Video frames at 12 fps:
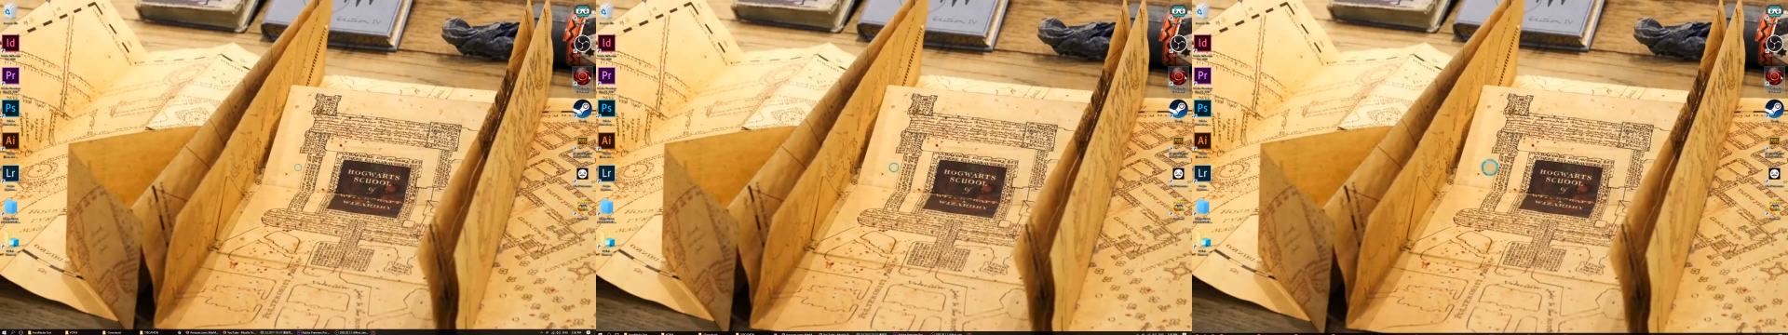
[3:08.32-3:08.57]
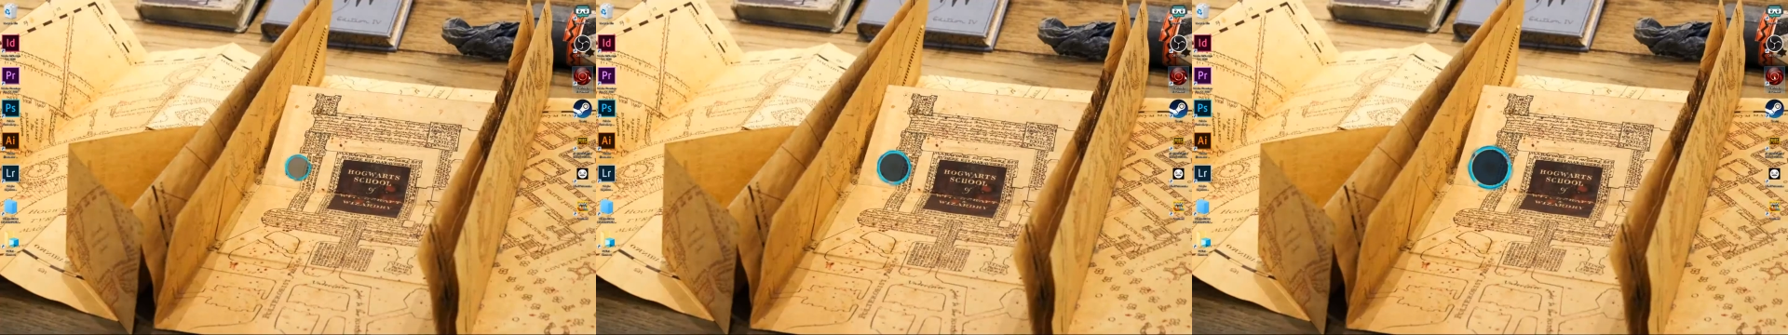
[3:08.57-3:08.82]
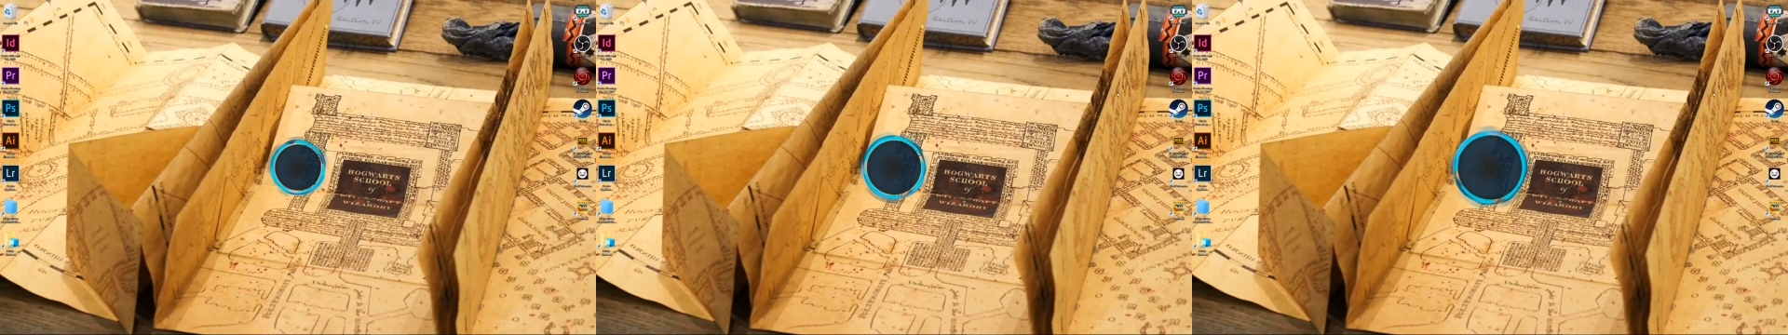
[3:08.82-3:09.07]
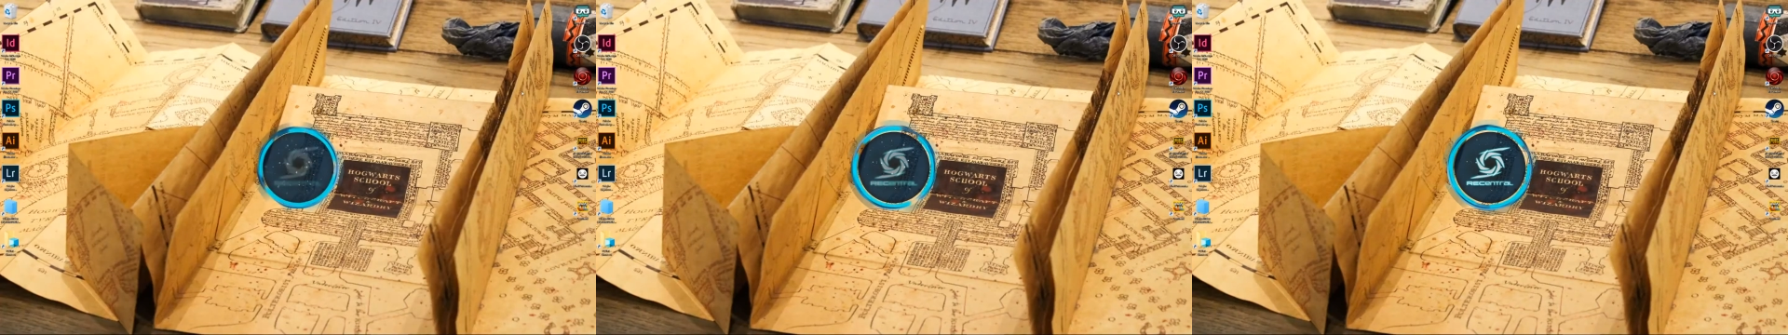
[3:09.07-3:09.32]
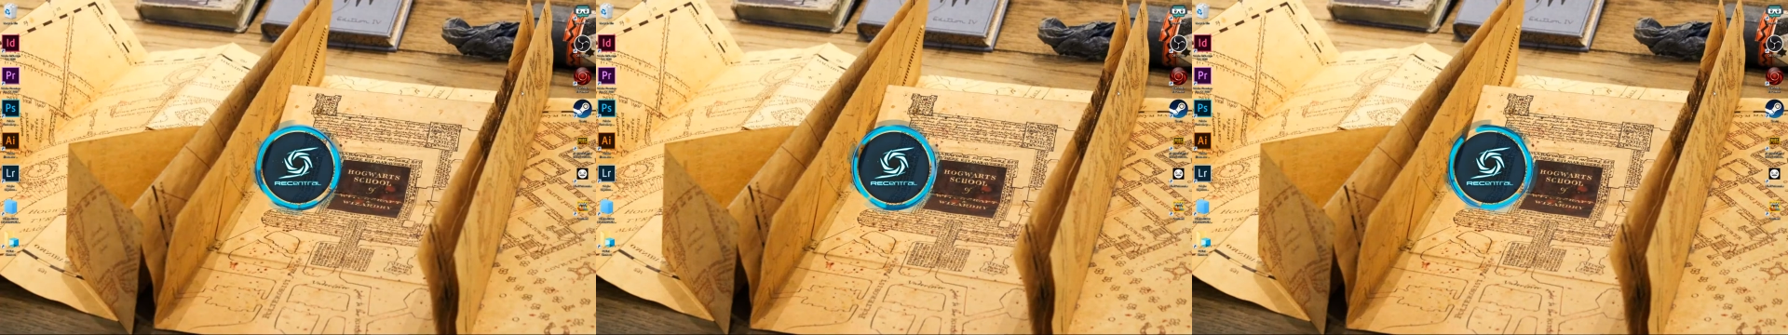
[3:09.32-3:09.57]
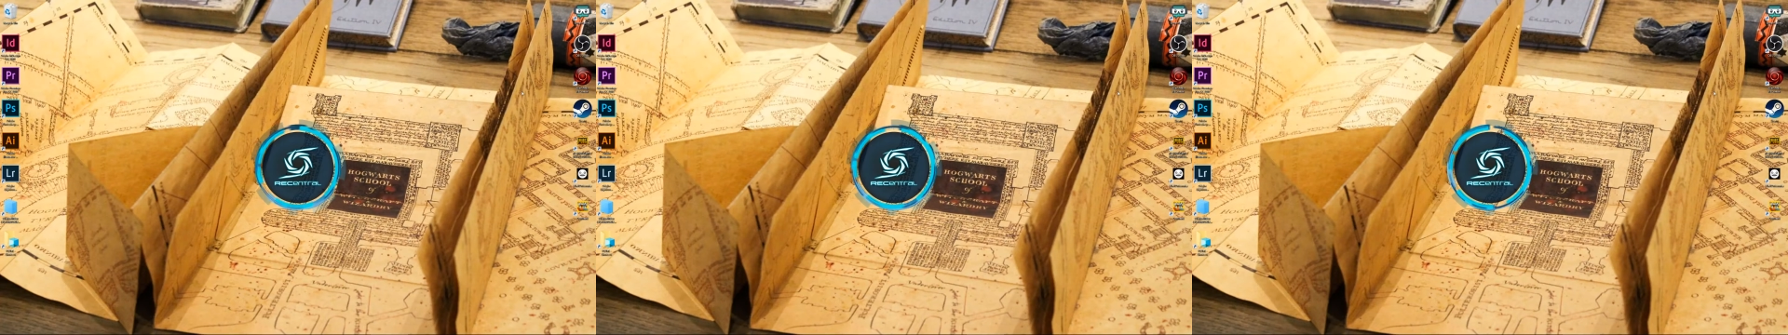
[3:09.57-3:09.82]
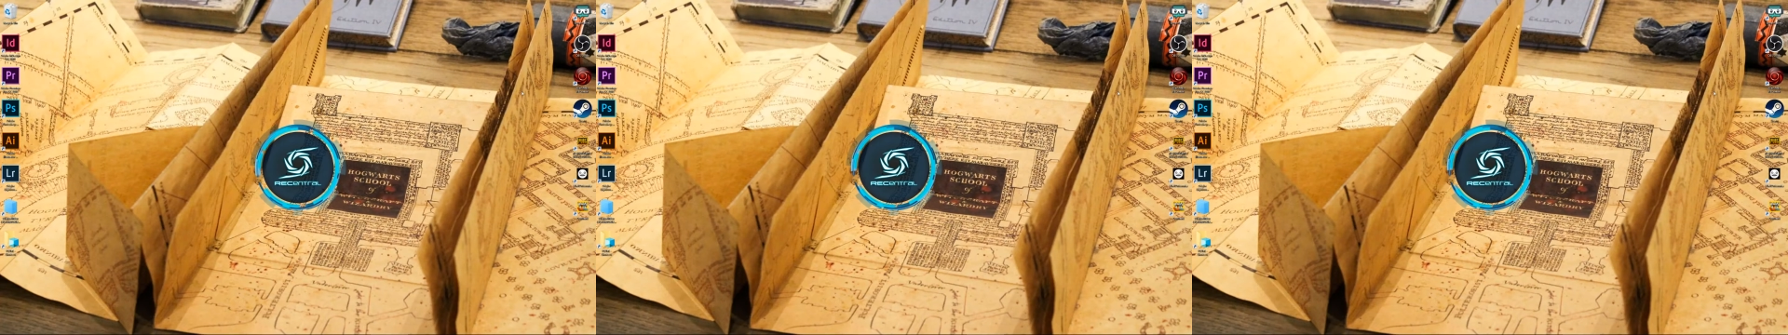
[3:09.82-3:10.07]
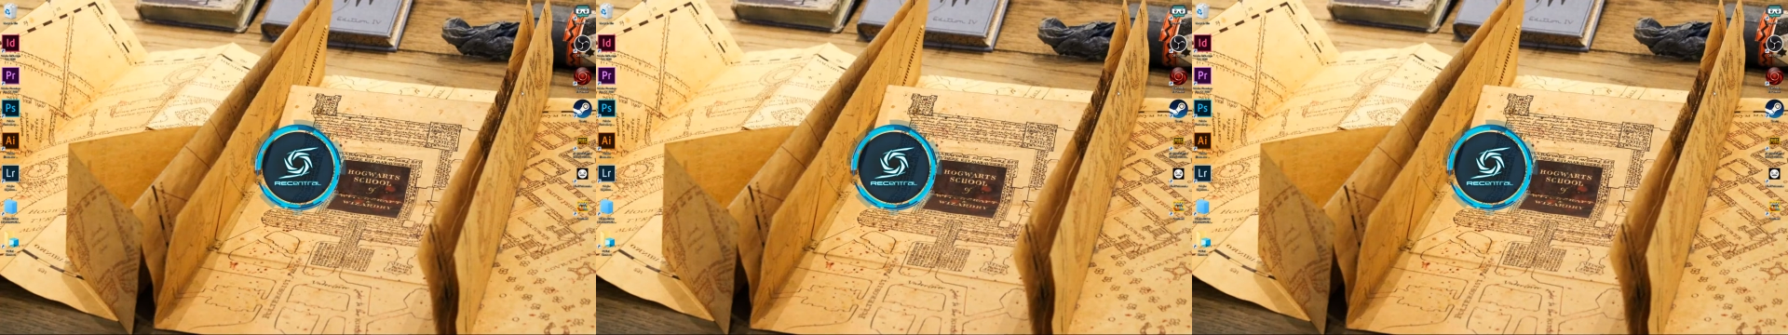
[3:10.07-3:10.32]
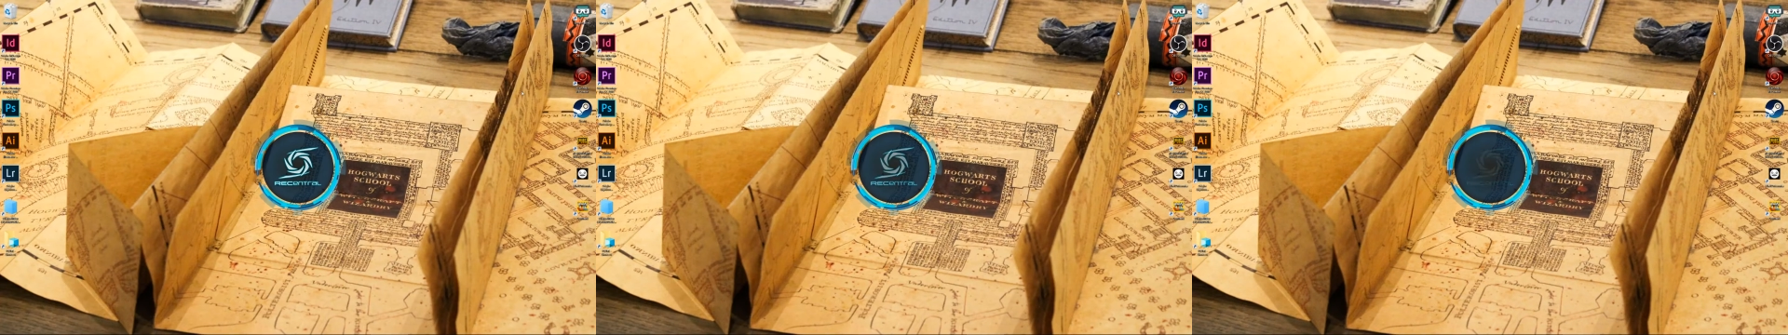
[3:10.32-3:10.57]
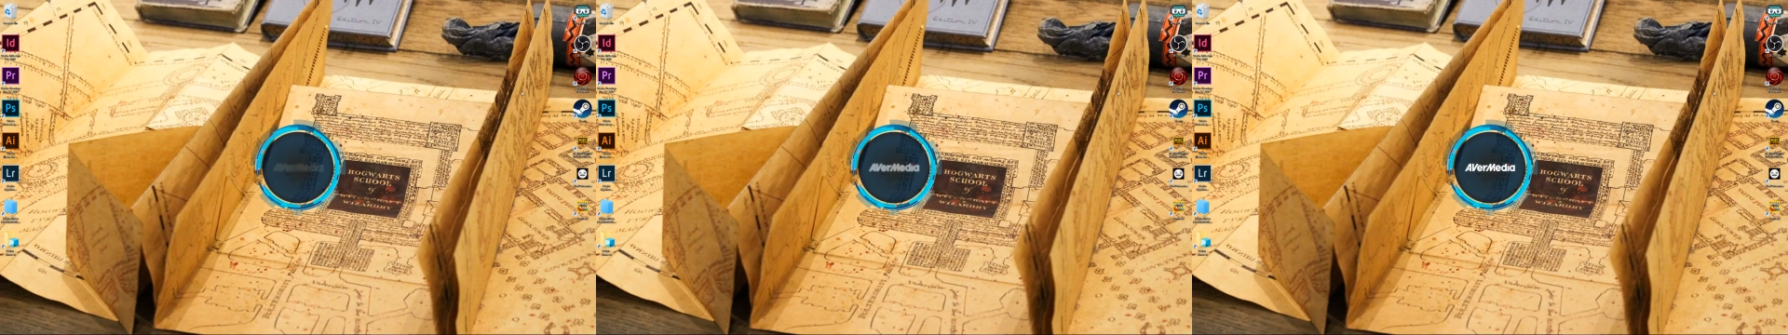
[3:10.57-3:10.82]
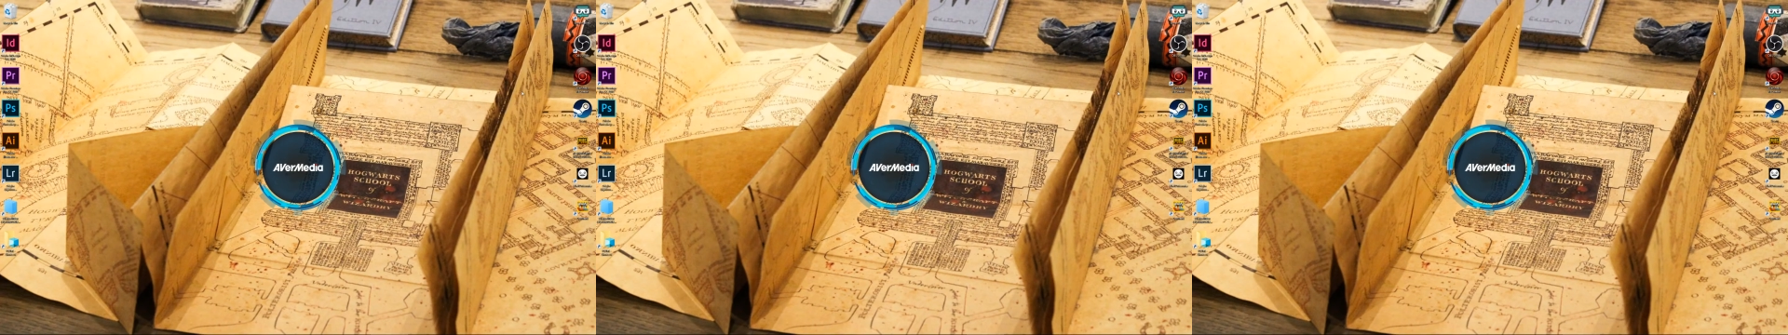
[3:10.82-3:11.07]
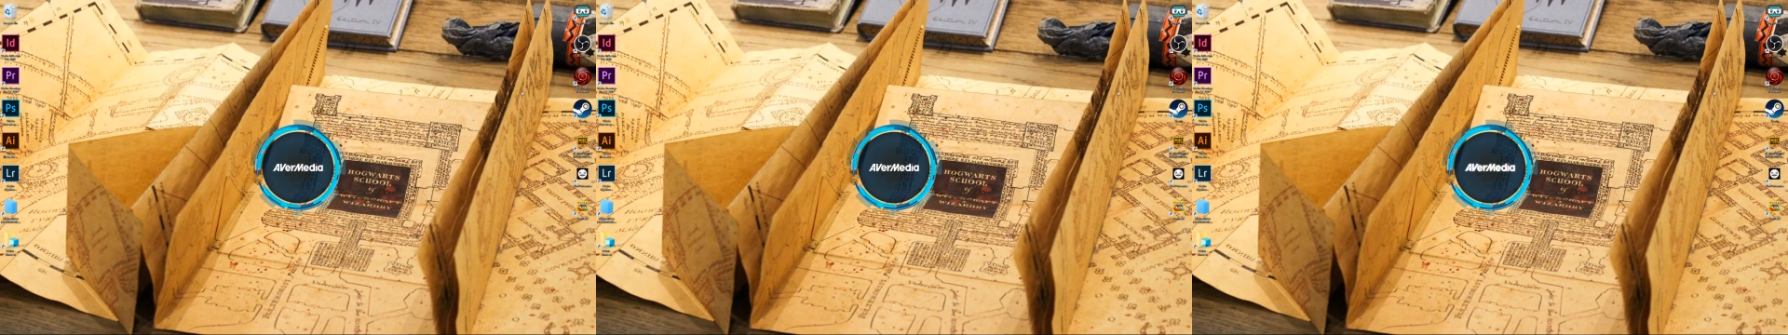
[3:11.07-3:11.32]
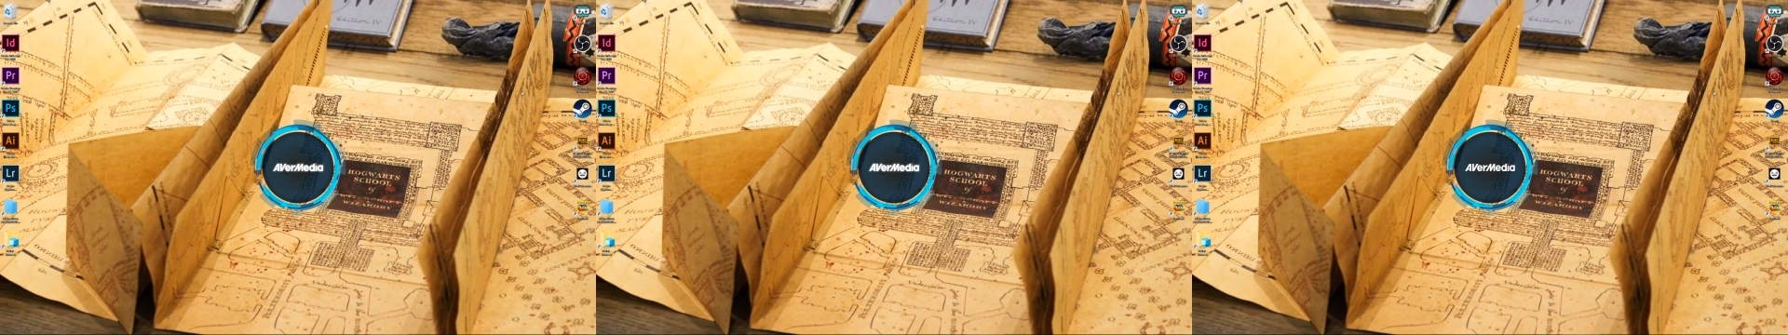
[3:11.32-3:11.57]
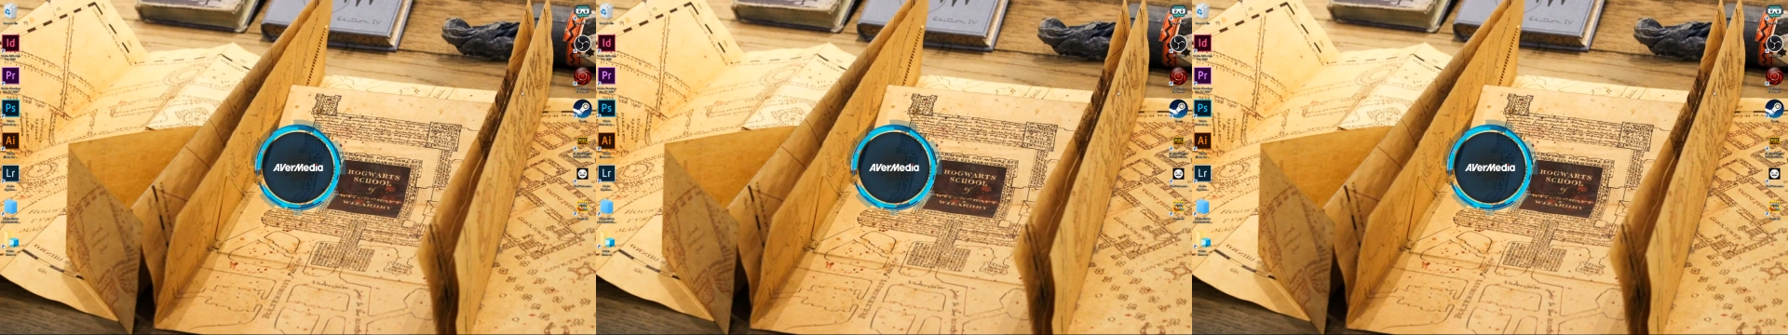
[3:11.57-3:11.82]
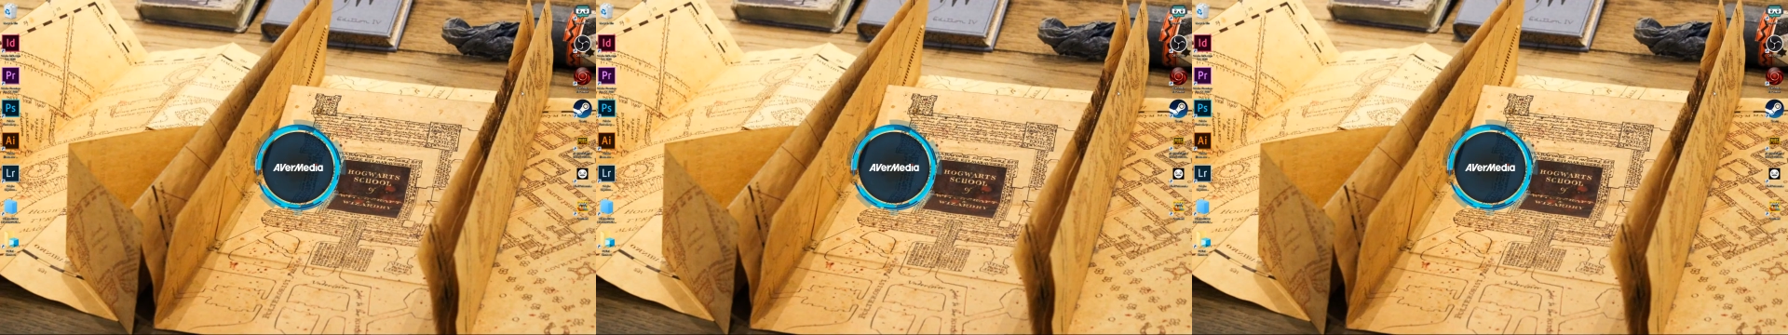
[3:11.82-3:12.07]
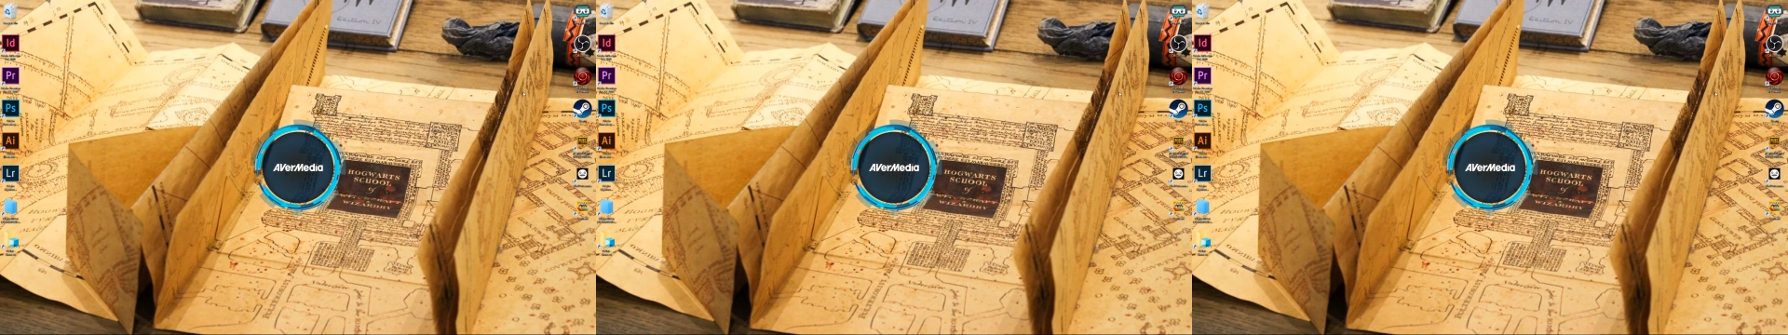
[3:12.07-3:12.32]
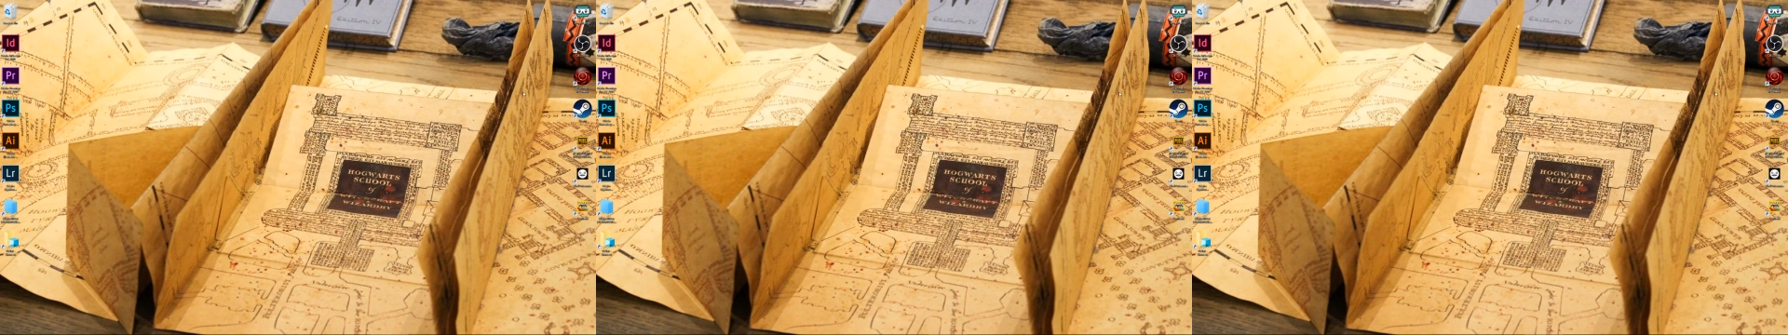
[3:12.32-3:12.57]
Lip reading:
[unreadable: no face in view]